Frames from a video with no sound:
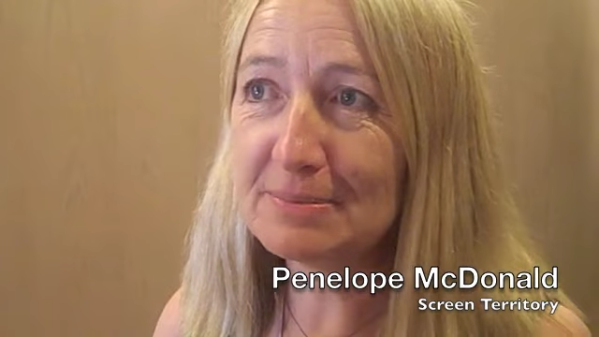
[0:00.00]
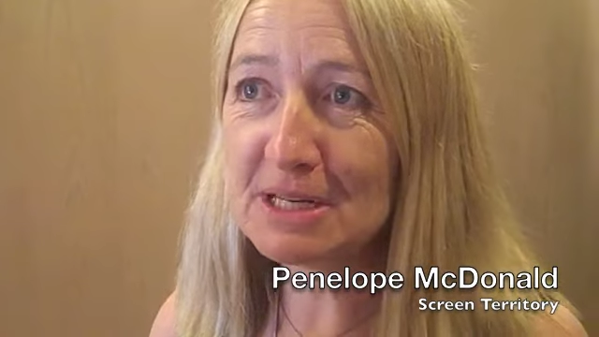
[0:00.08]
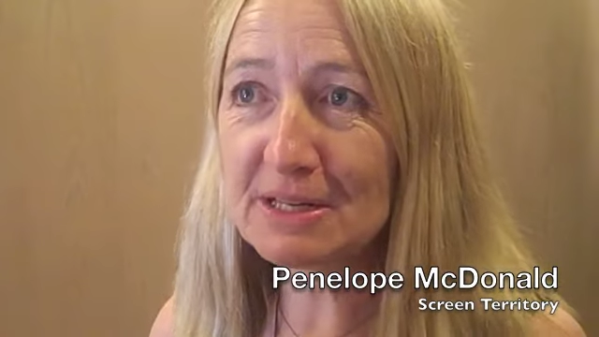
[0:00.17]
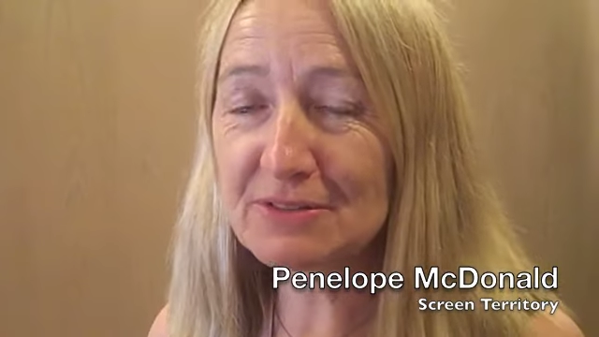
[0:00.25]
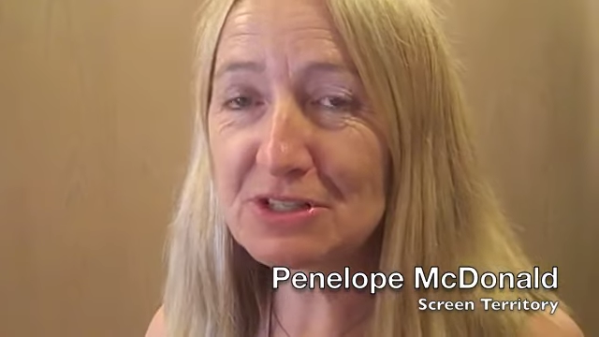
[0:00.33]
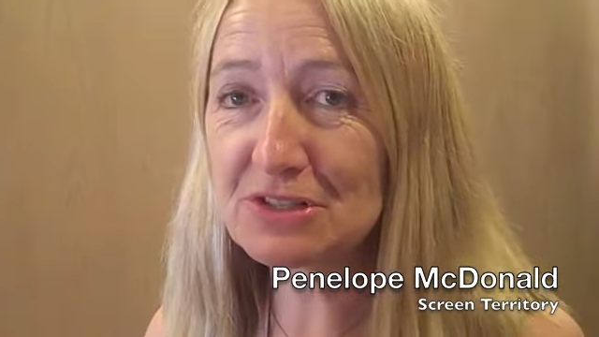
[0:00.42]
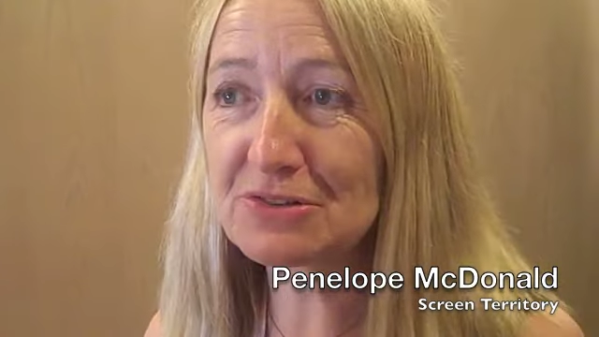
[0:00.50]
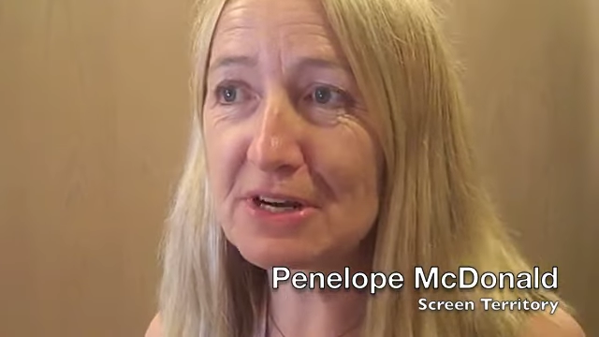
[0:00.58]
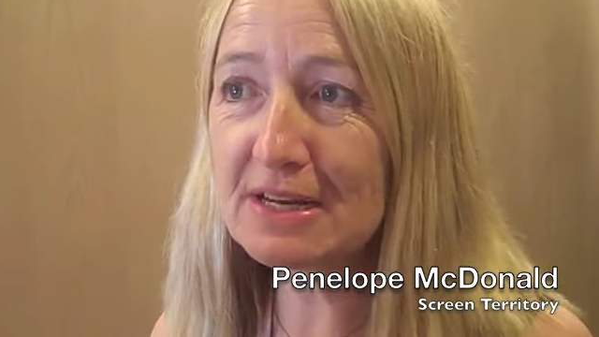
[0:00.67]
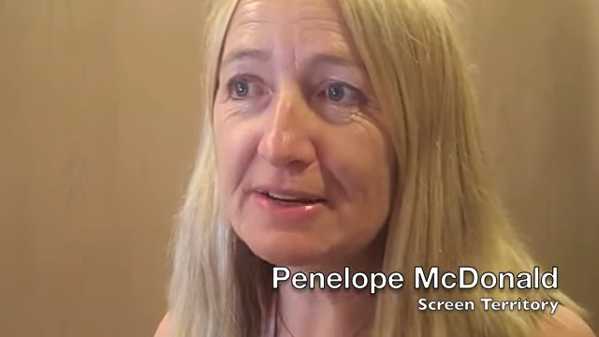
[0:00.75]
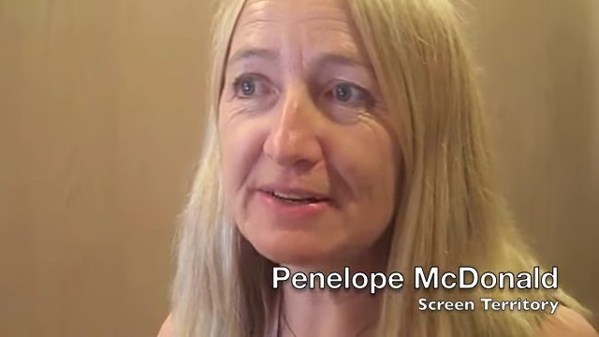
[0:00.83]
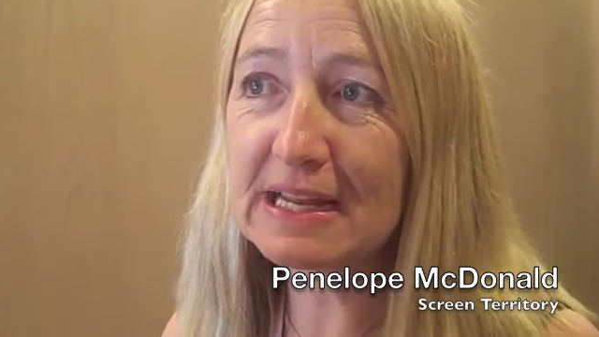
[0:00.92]
the middle of
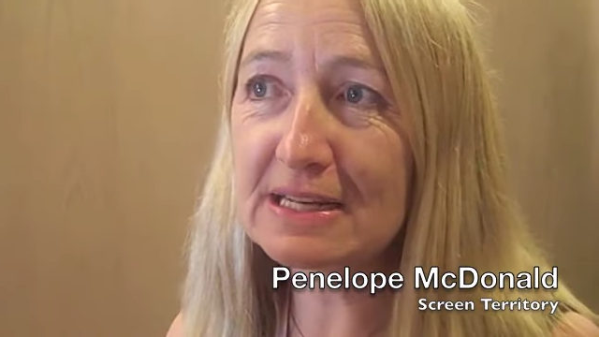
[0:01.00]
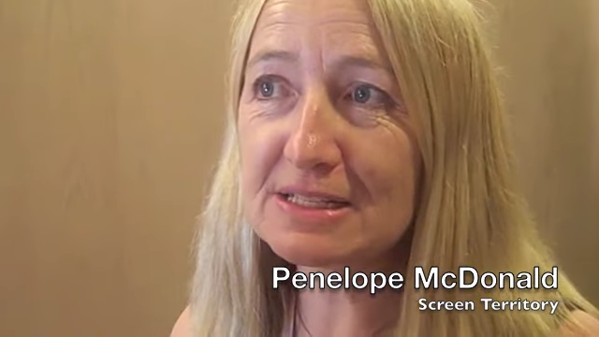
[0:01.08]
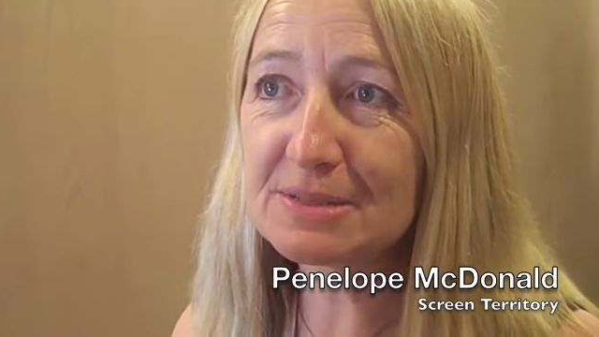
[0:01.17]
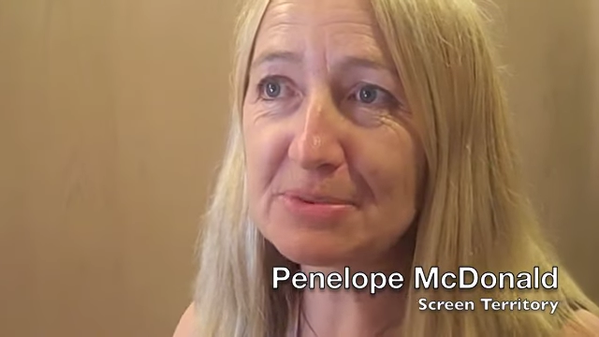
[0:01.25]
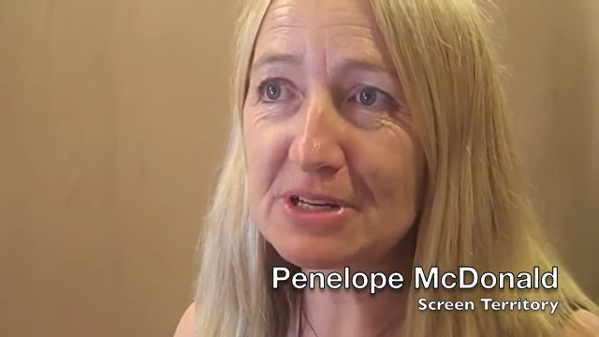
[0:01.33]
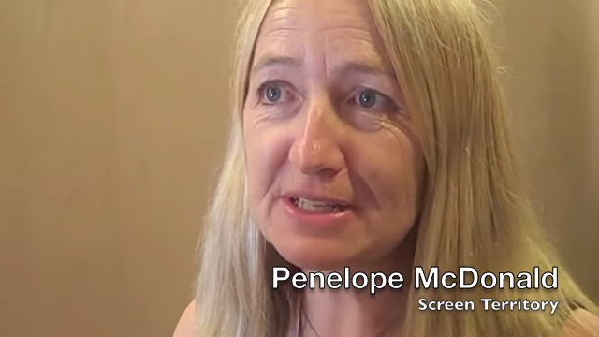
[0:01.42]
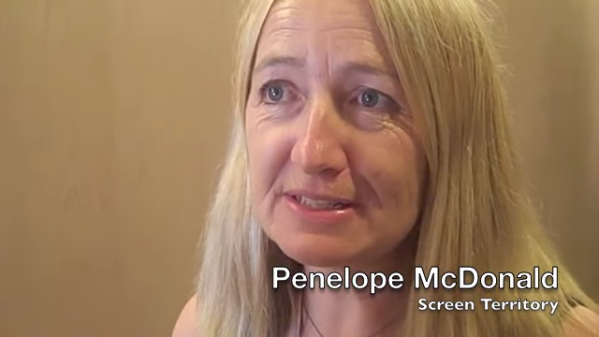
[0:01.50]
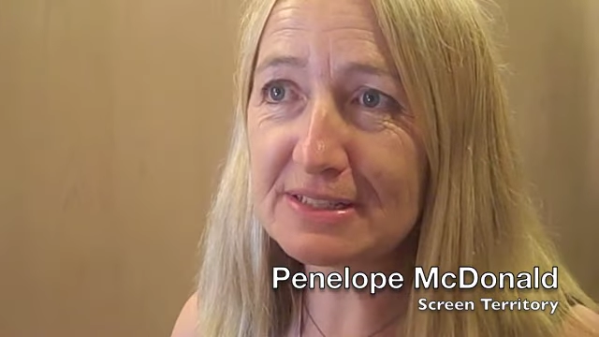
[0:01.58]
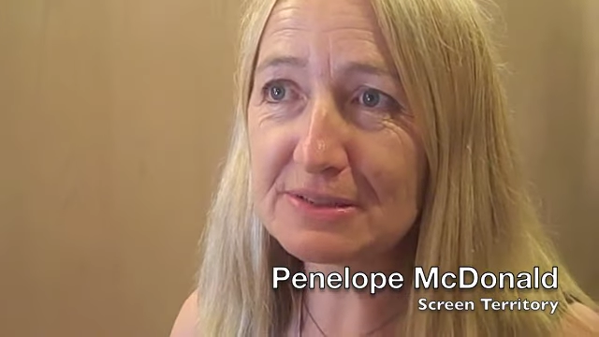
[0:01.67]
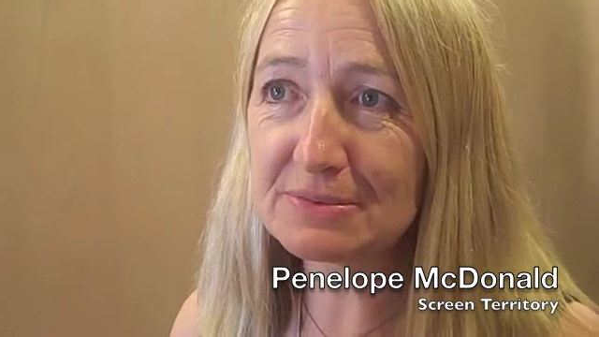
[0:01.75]
Australia, in Alice Springs,